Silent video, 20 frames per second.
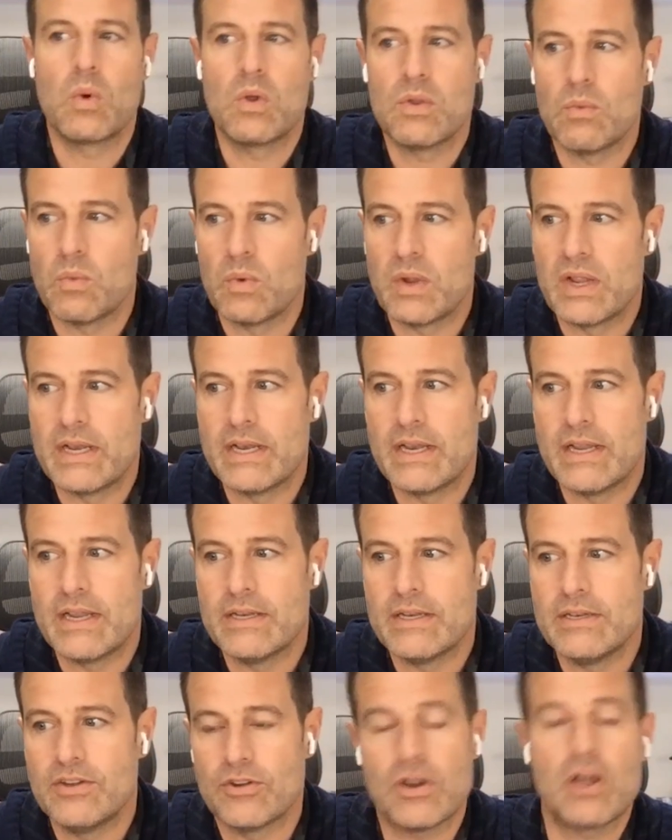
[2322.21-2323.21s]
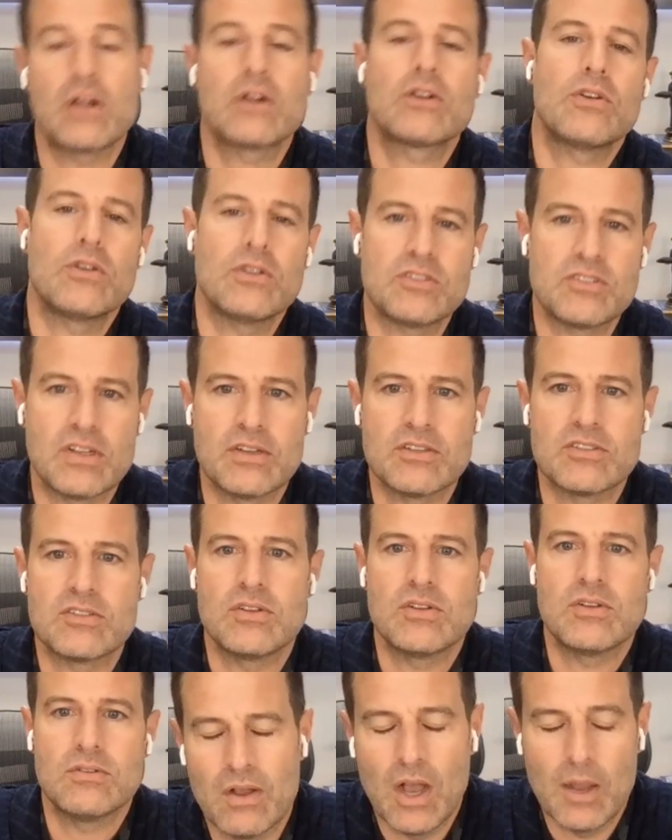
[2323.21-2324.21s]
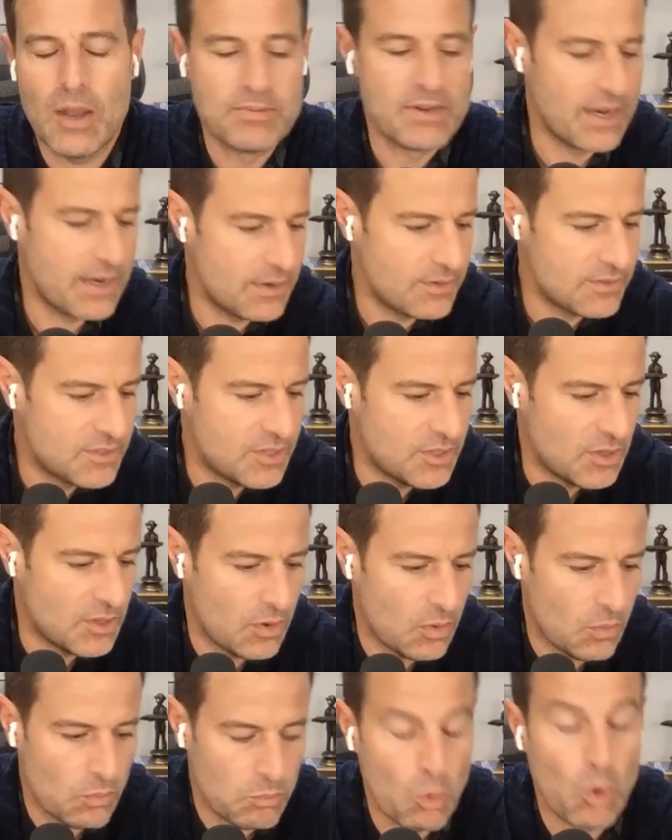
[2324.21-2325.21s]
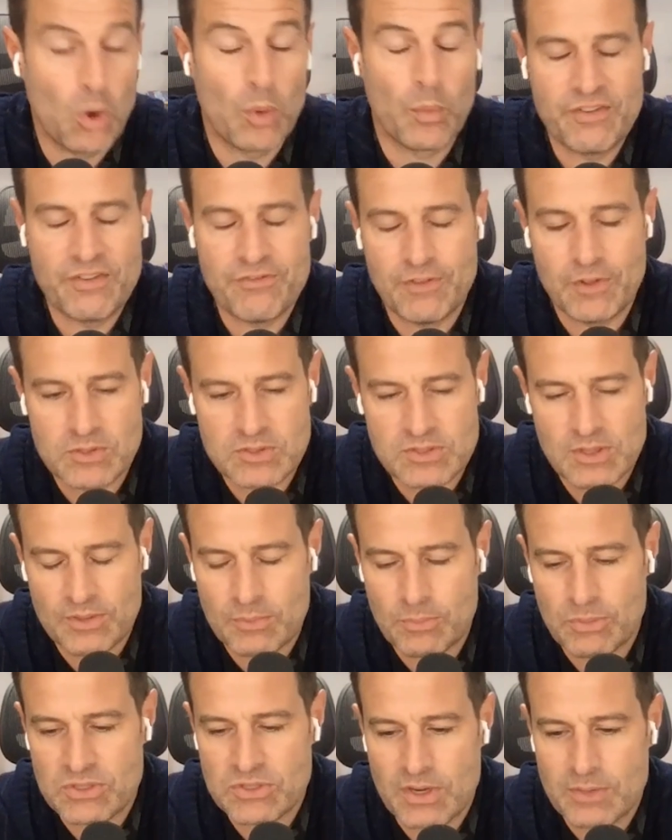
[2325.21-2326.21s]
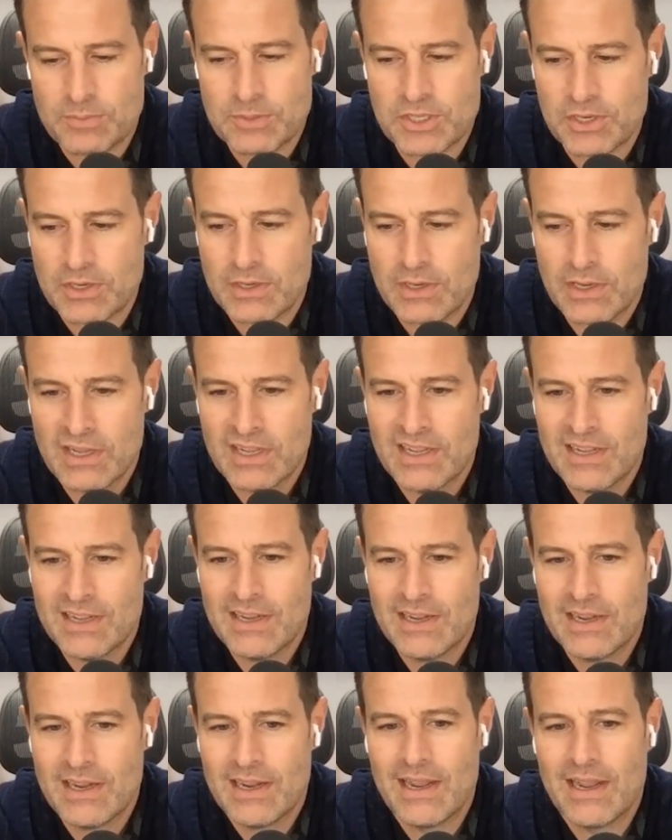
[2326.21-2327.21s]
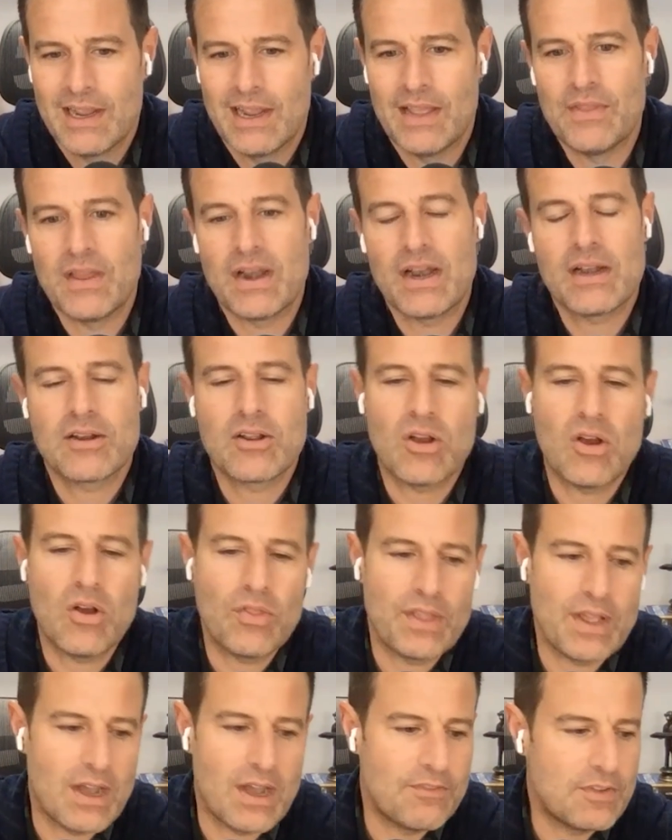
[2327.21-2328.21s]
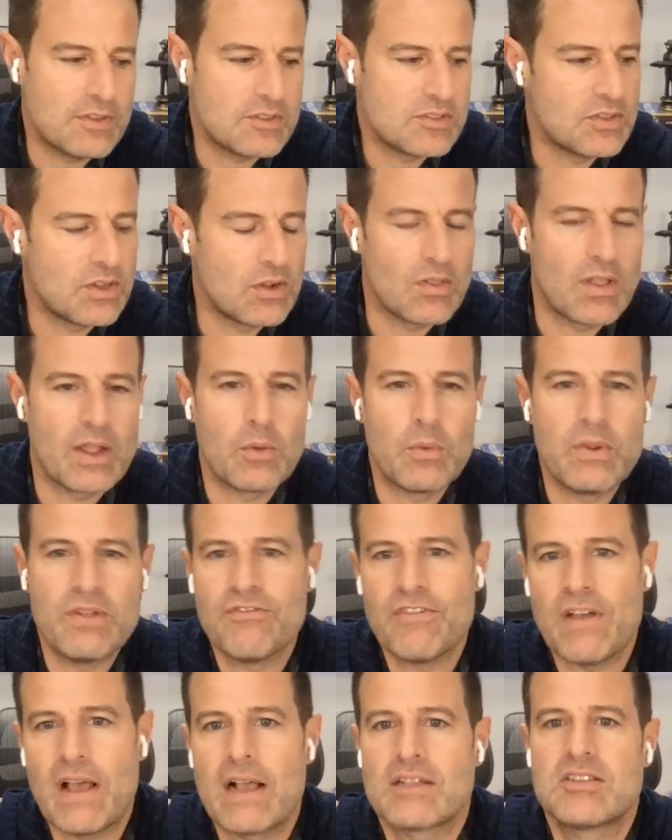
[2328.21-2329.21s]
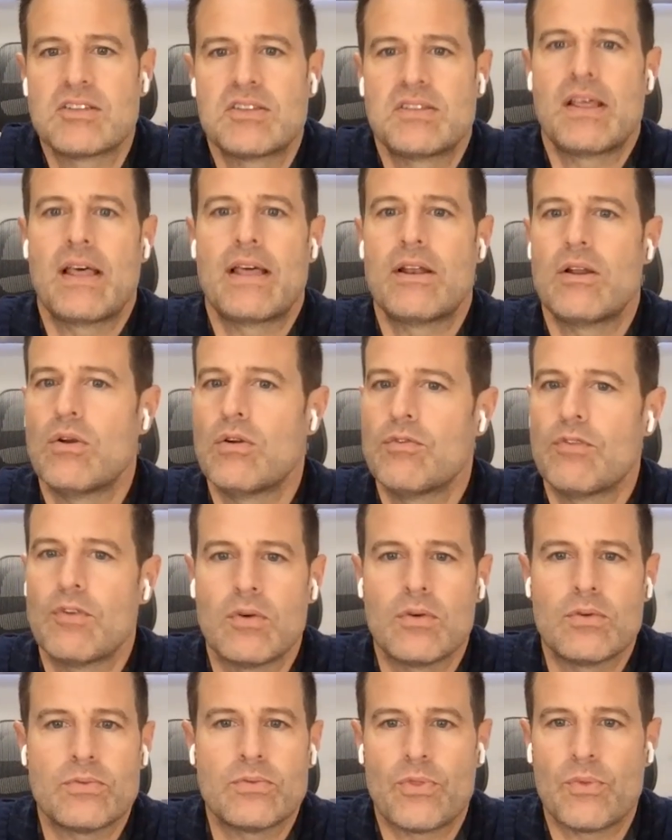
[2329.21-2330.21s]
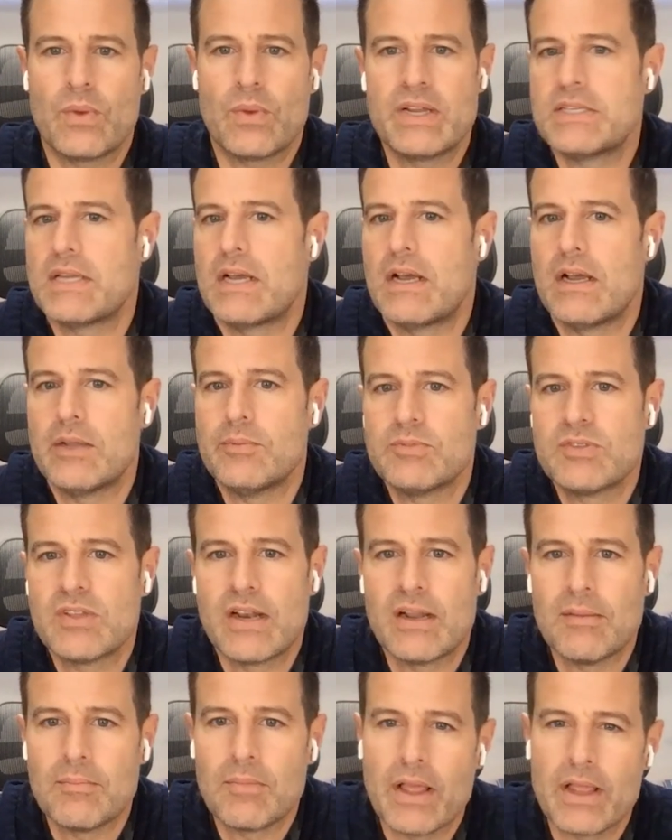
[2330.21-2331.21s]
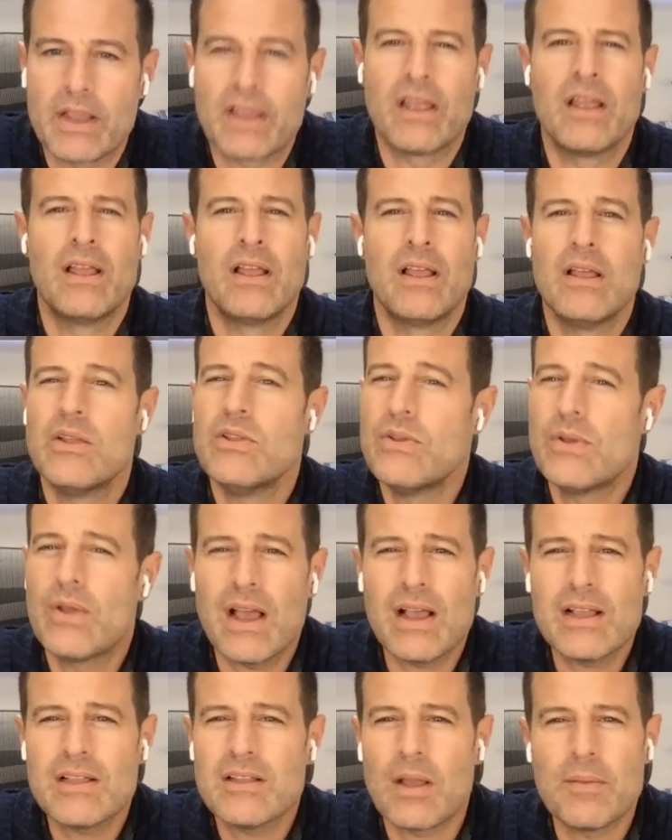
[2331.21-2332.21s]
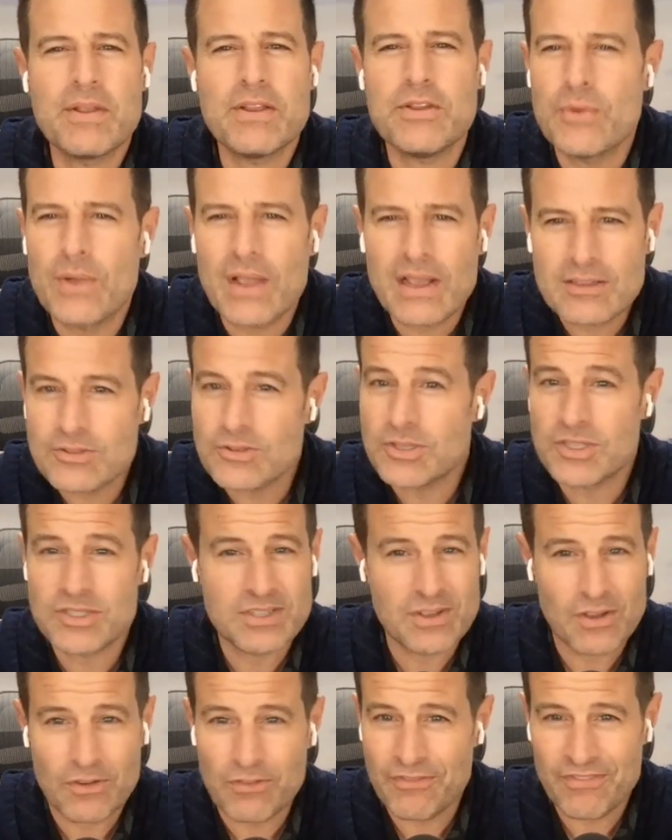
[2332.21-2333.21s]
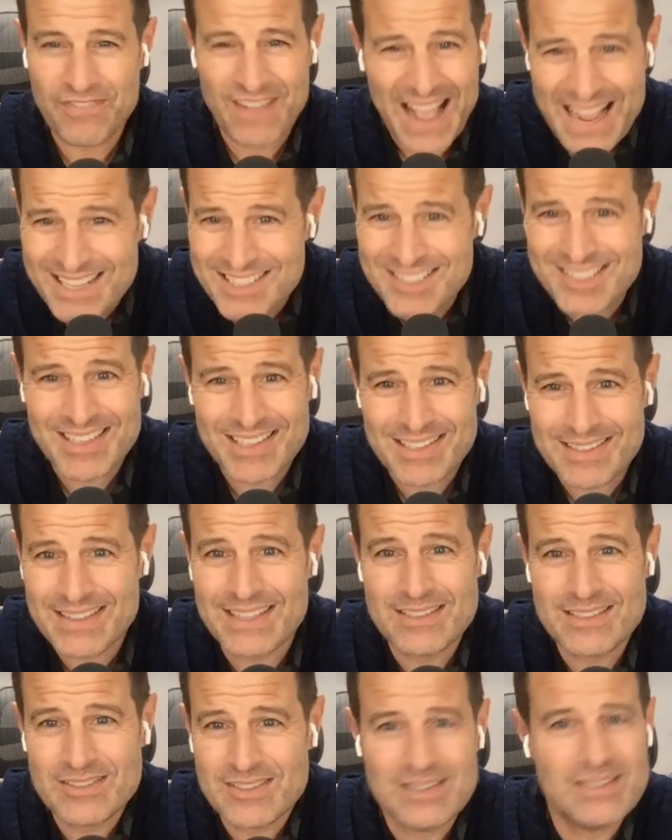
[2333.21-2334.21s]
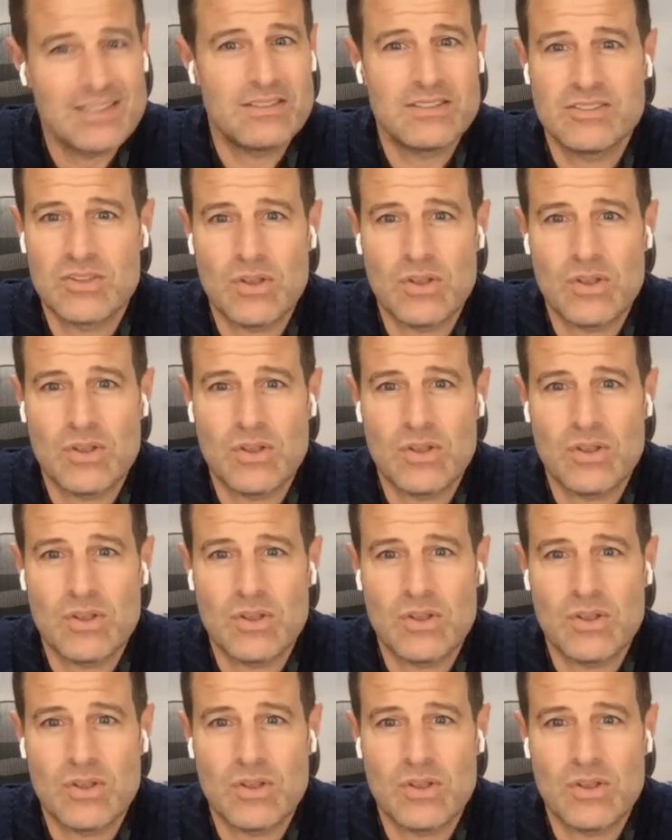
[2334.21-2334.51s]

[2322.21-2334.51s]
we need your doctor to send us a update to the more refills on the prescription." And then I'd call the office, and they're like, "We faxed that over 3 times." And I'm like, you guys are still faxing these things